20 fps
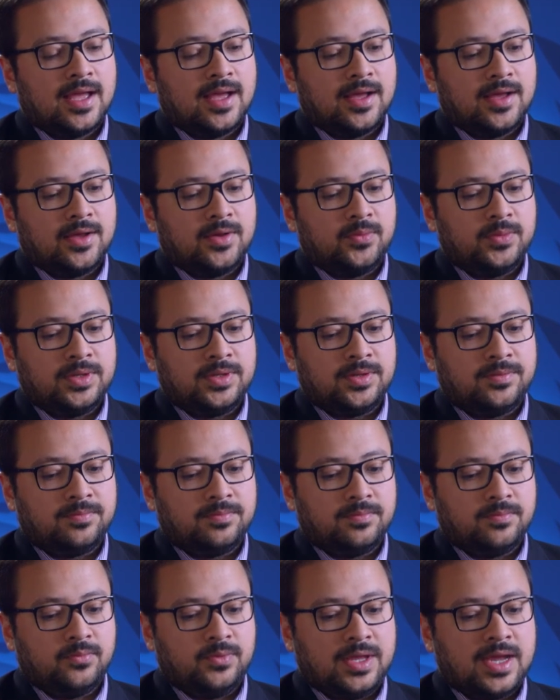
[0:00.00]
Uh, we,
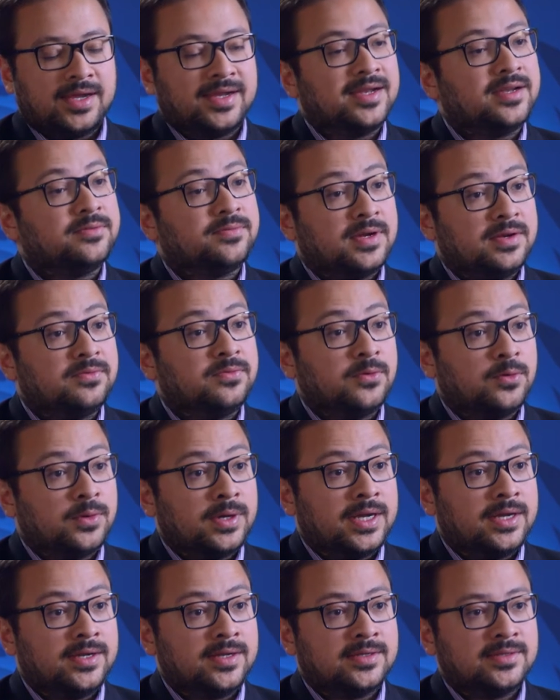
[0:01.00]
we identified four
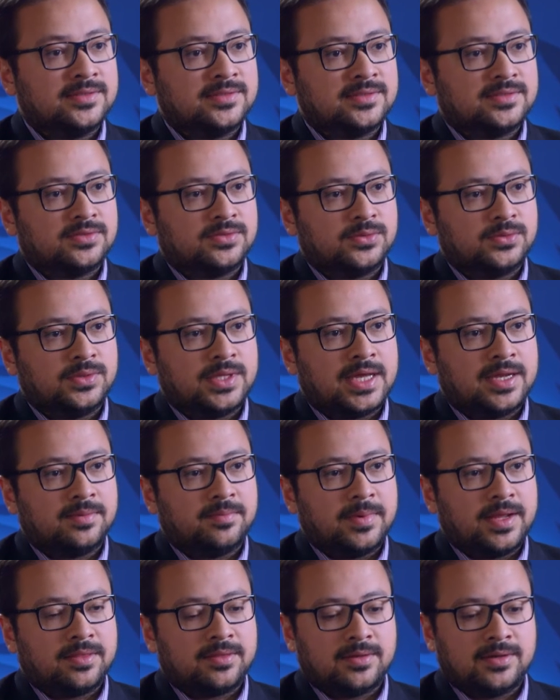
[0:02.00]
areas through that
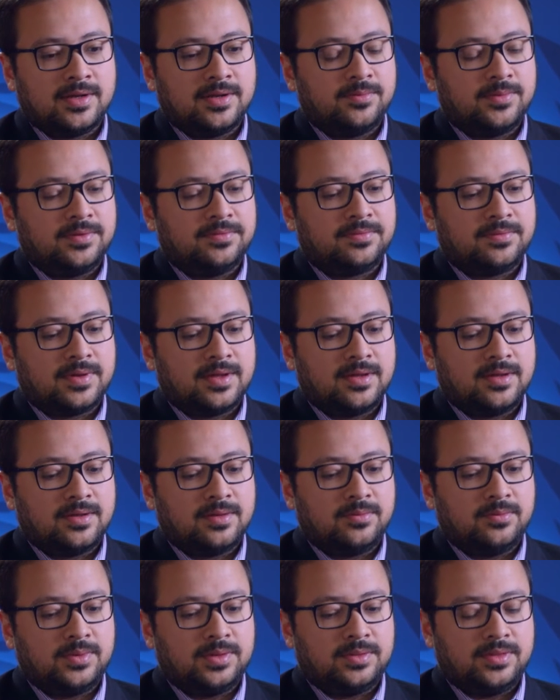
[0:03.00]
method, and we've,
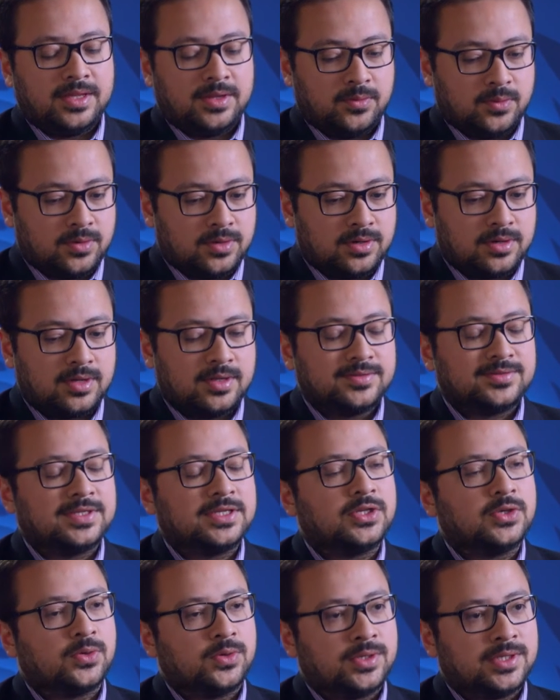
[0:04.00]
uh, we, they were uh,
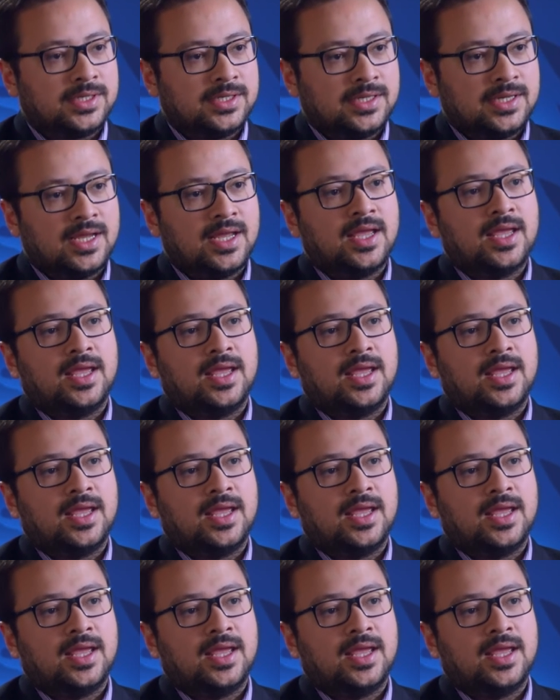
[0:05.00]
security,